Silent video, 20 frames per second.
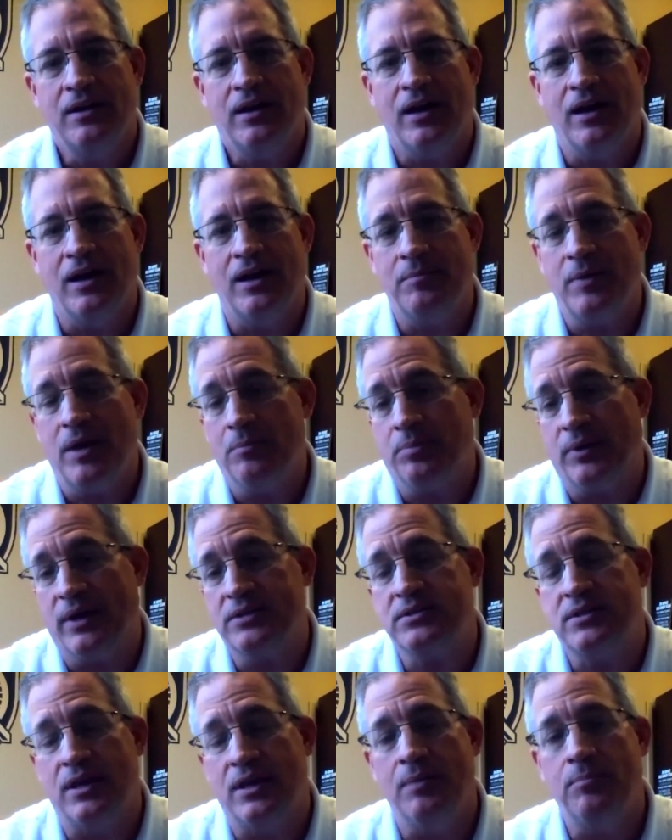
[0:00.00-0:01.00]
Um, and
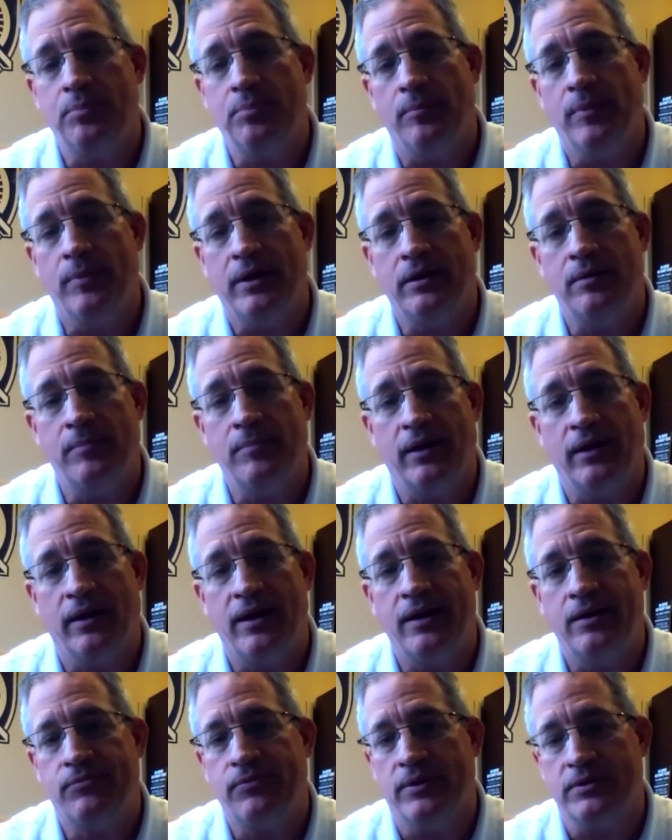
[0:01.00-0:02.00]
blessed to implement it in my
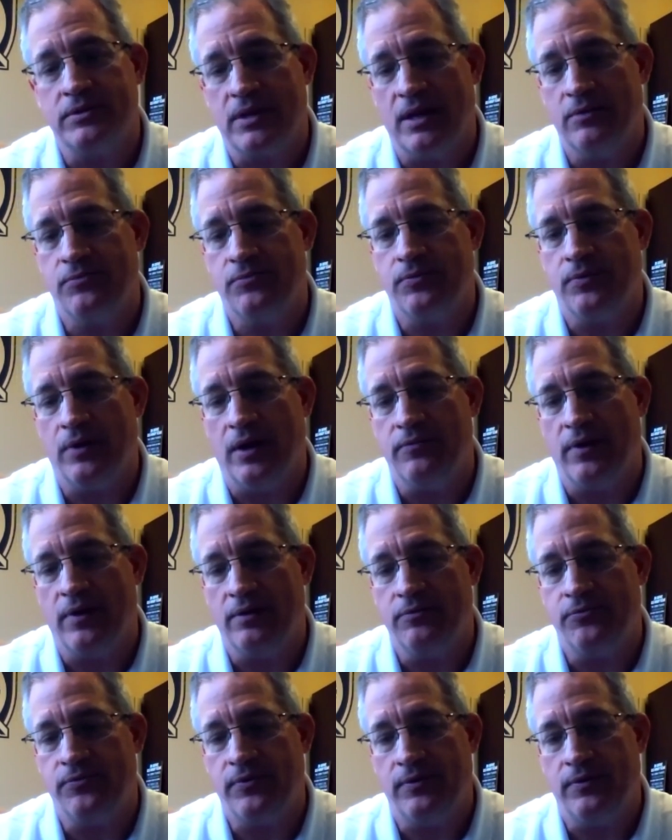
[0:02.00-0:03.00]
life as I've, I've,
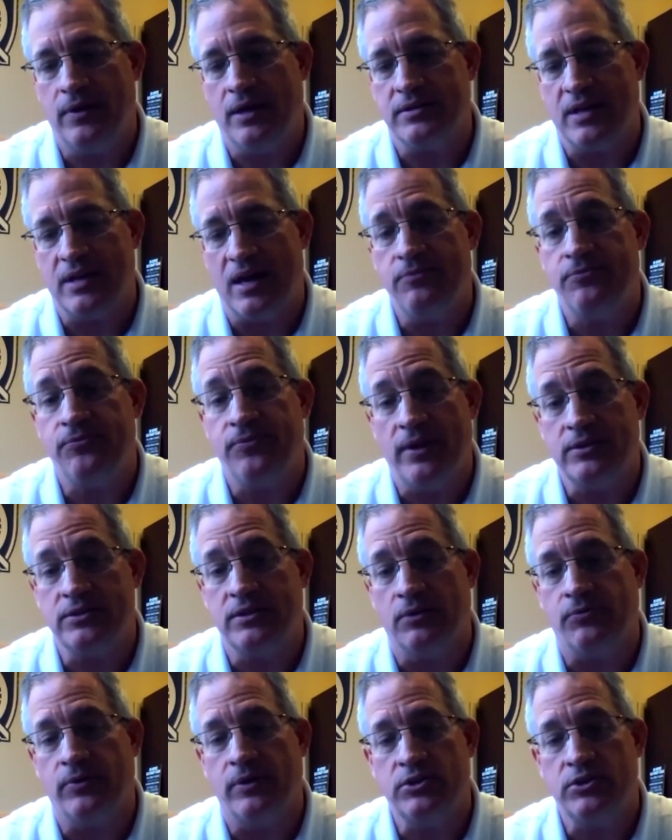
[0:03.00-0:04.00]
I've, as I've faced
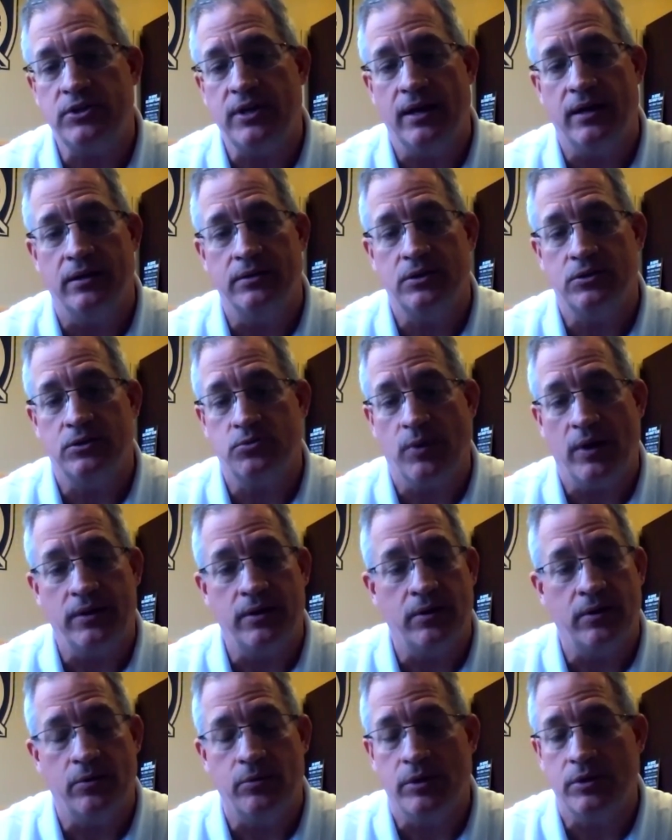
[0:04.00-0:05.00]
different challenges,
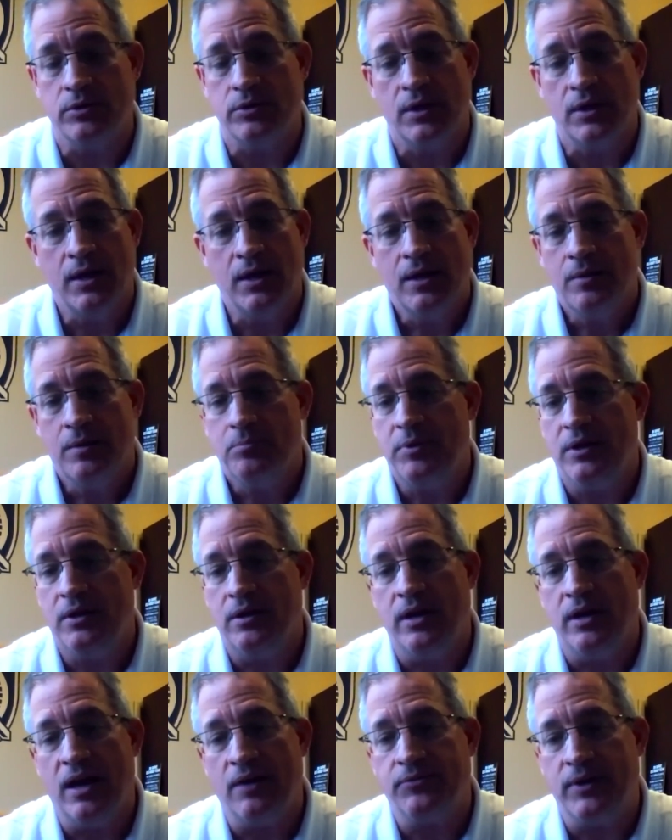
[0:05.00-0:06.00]
whether it was being
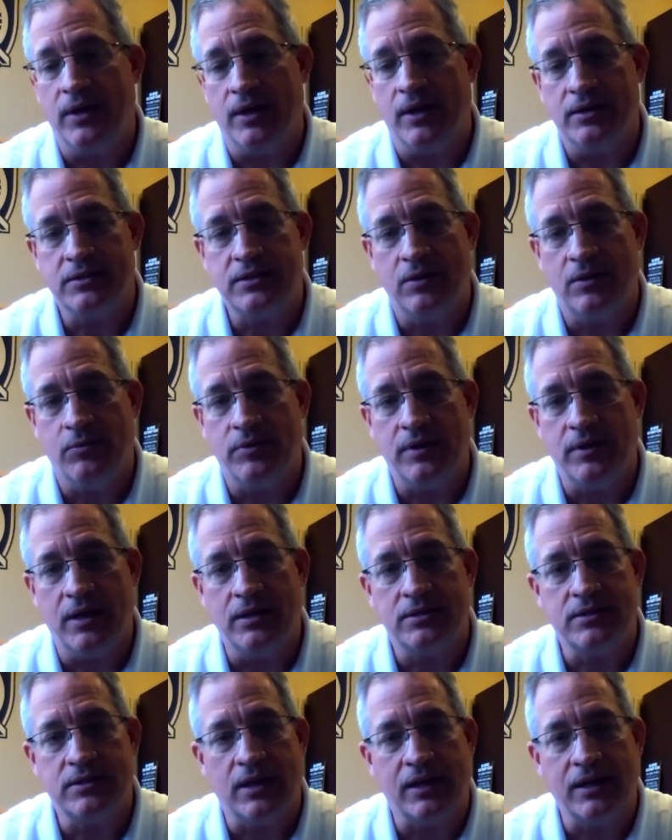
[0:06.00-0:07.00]
in Afghanistan with the
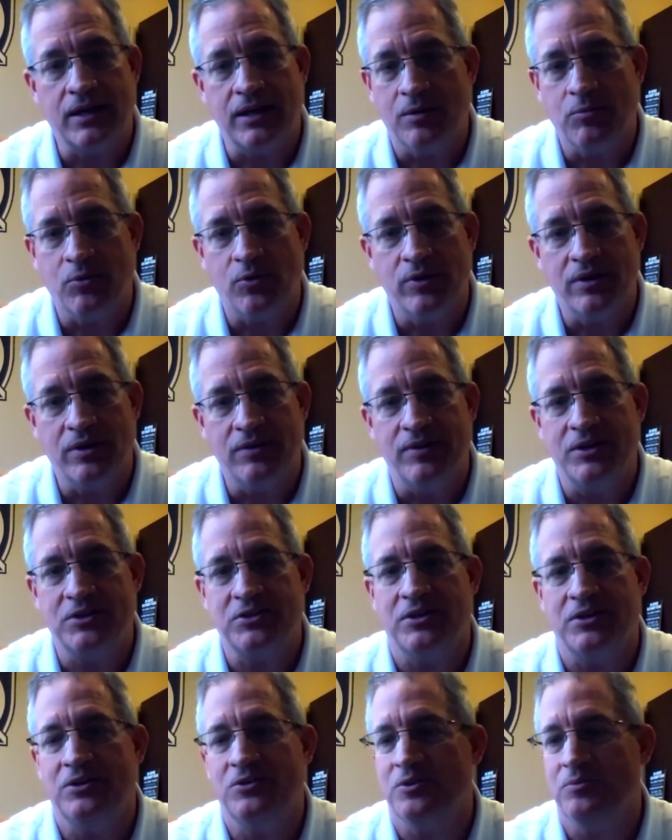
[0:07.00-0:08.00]
82nd Airborne
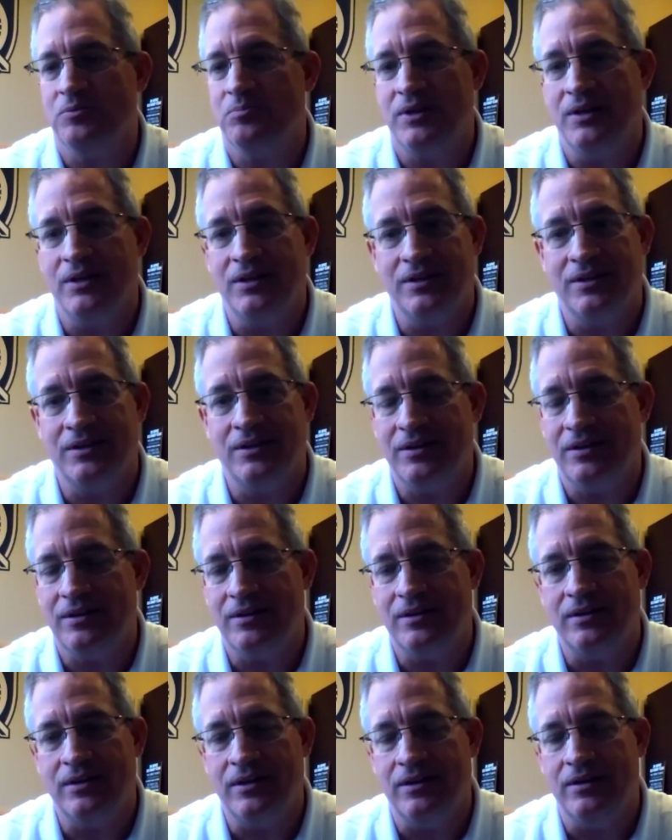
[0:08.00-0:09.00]
Division, or being in
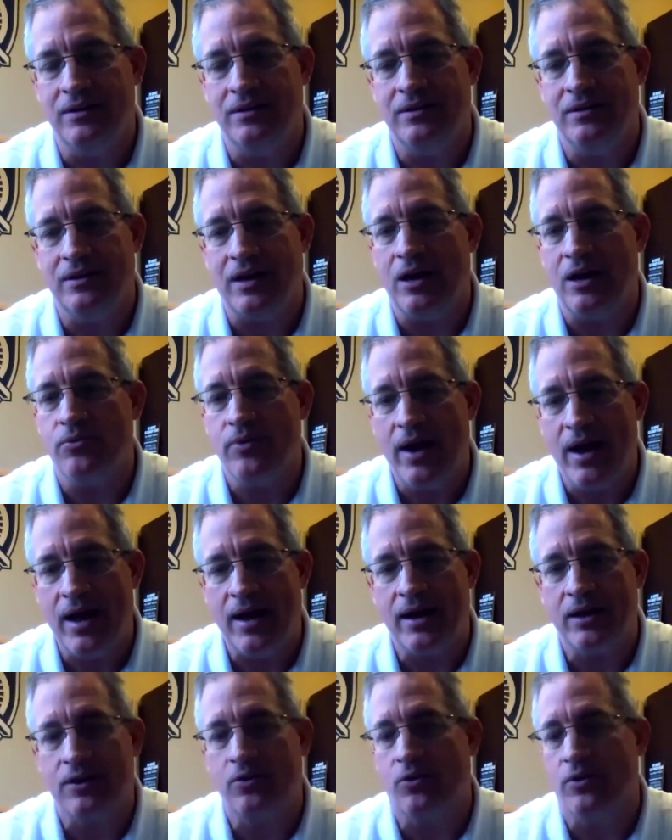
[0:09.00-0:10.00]
in
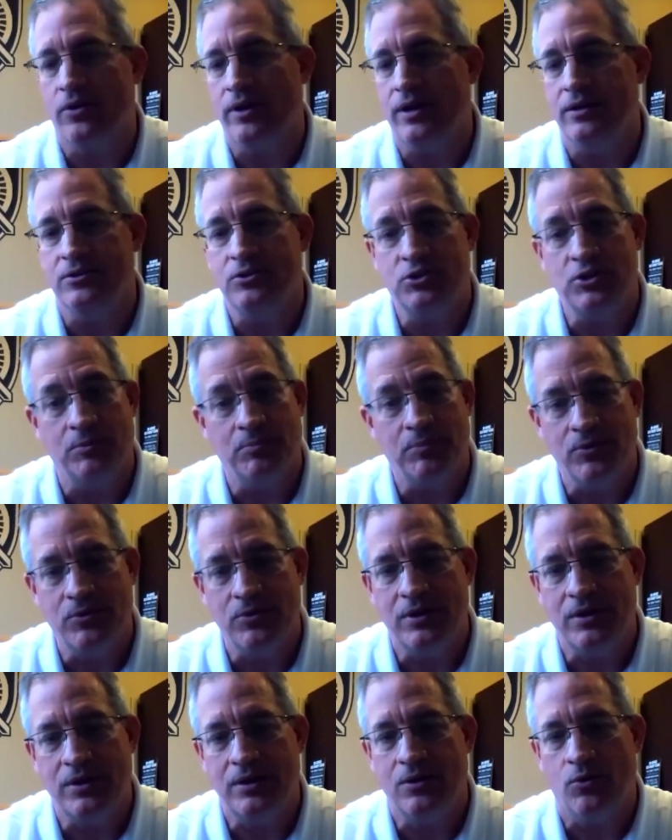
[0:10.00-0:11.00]
Iraq, or in
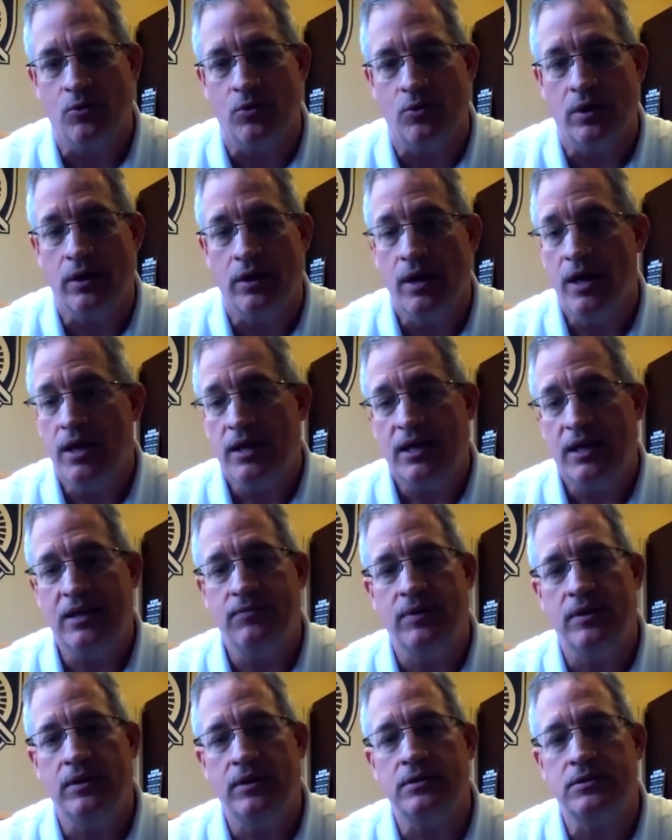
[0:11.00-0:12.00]
Djibouti, or
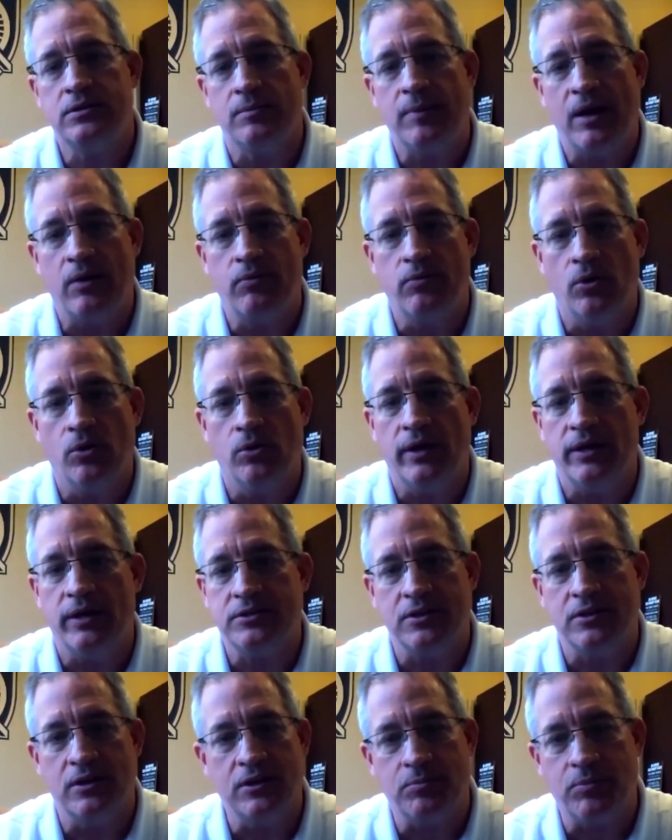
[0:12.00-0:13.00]
even into my role as
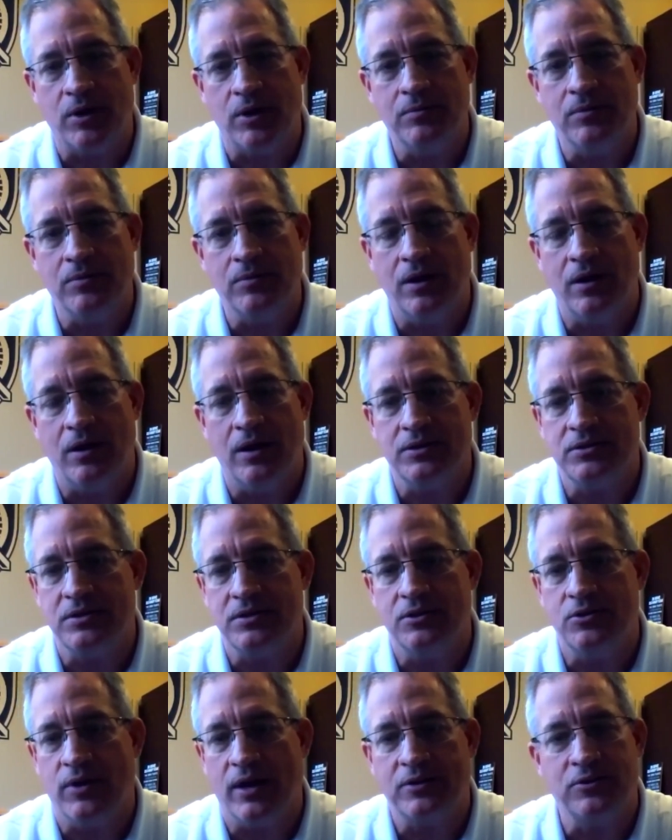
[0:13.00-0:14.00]
the depart uh, as the
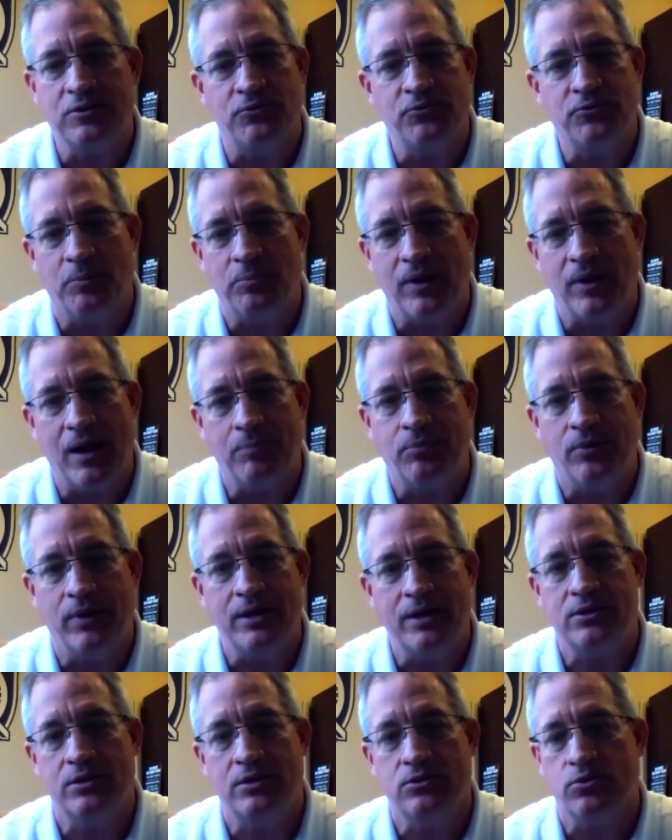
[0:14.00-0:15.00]
director of football
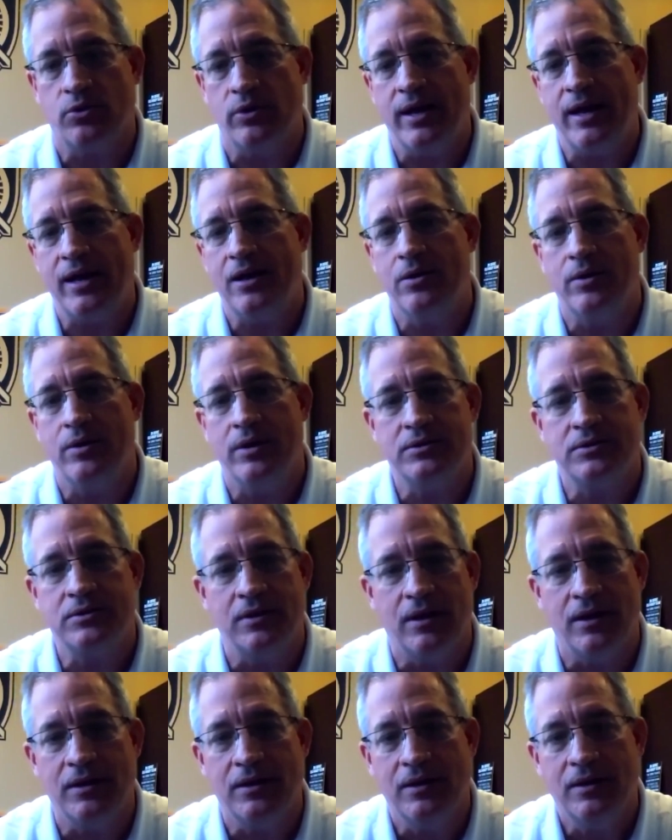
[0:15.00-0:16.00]
operations, or now as
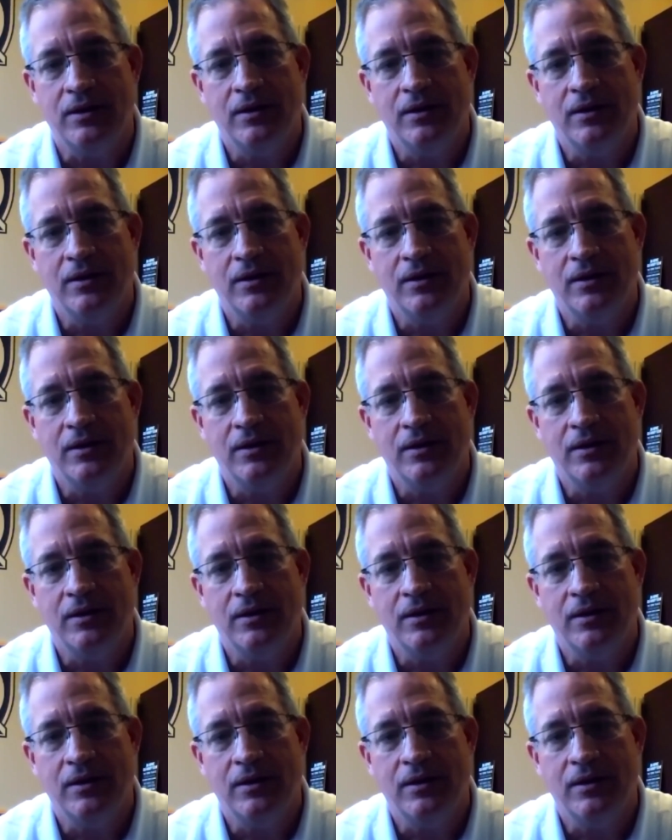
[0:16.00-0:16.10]
the